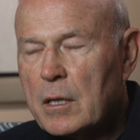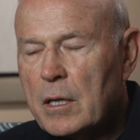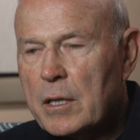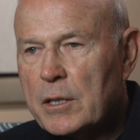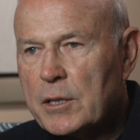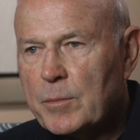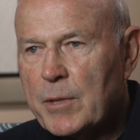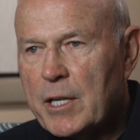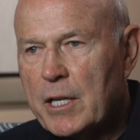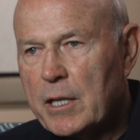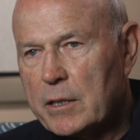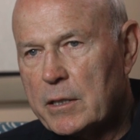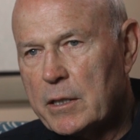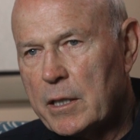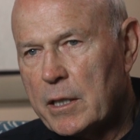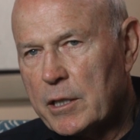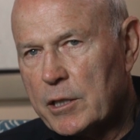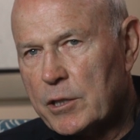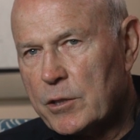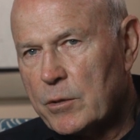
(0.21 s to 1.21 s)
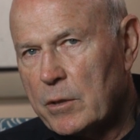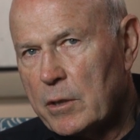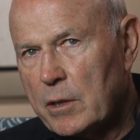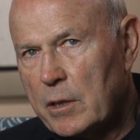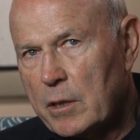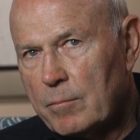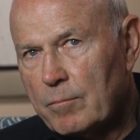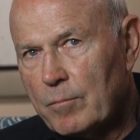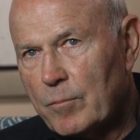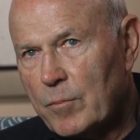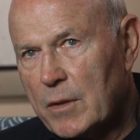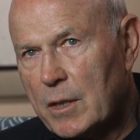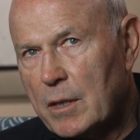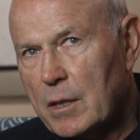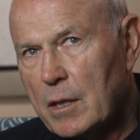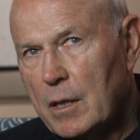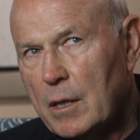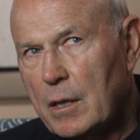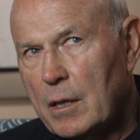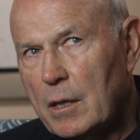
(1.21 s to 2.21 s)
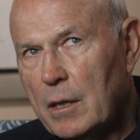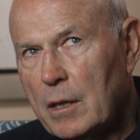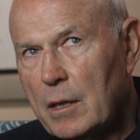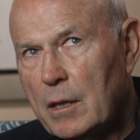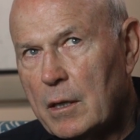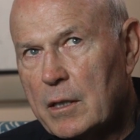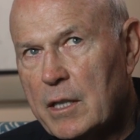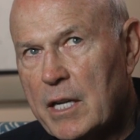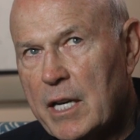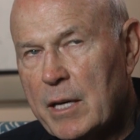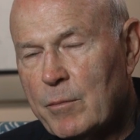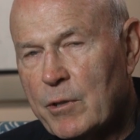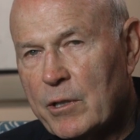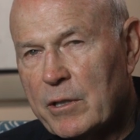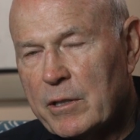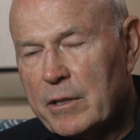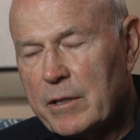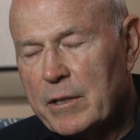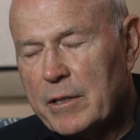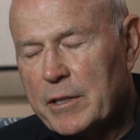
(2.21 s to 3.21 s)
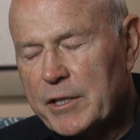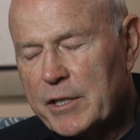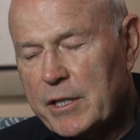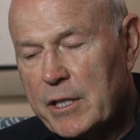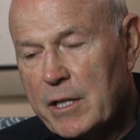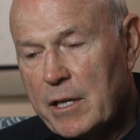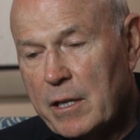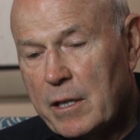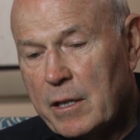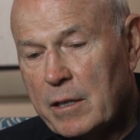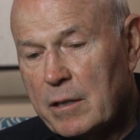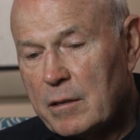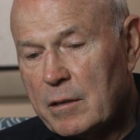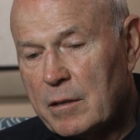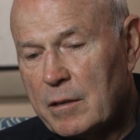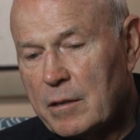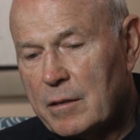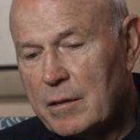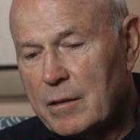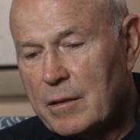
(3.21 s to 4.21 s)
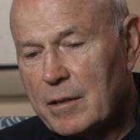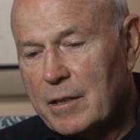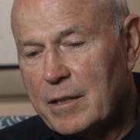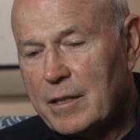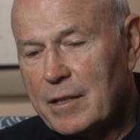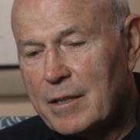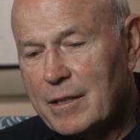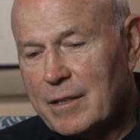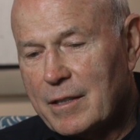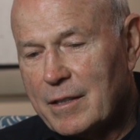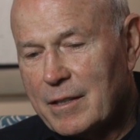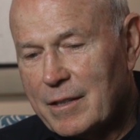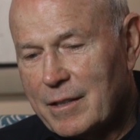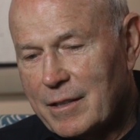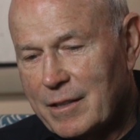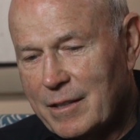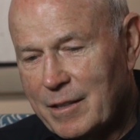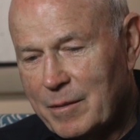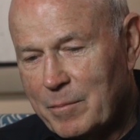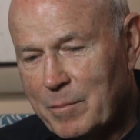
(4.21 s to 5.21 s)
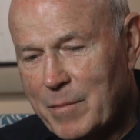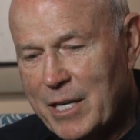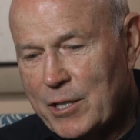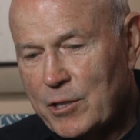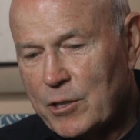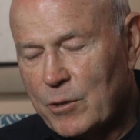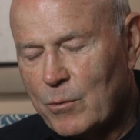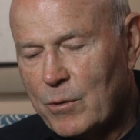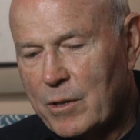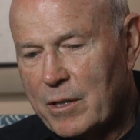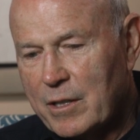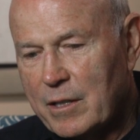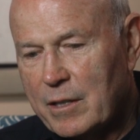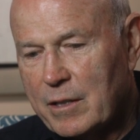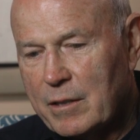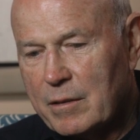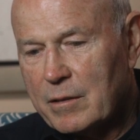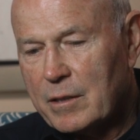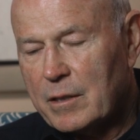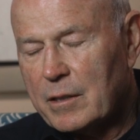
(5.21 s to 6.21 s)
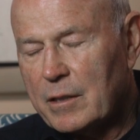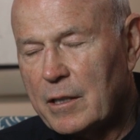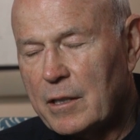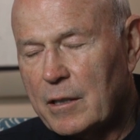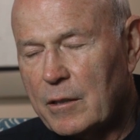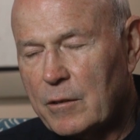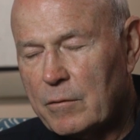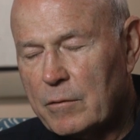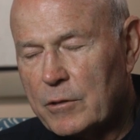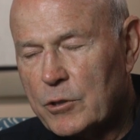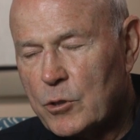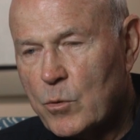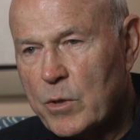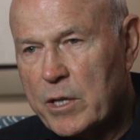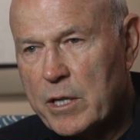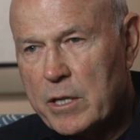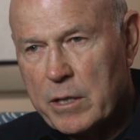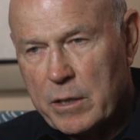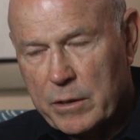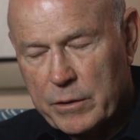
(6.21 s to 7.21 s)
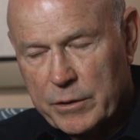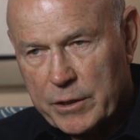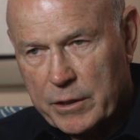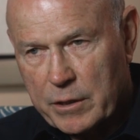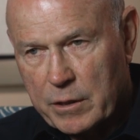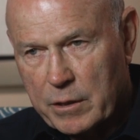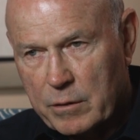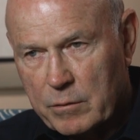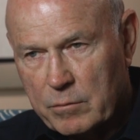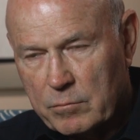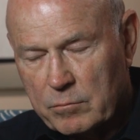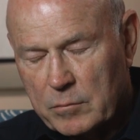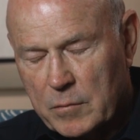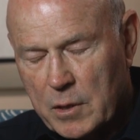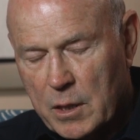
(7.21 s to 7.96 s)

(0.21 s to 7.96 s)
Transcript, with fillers: cosmetic dentistry came onto the scene in a major way a little over 20 years ago.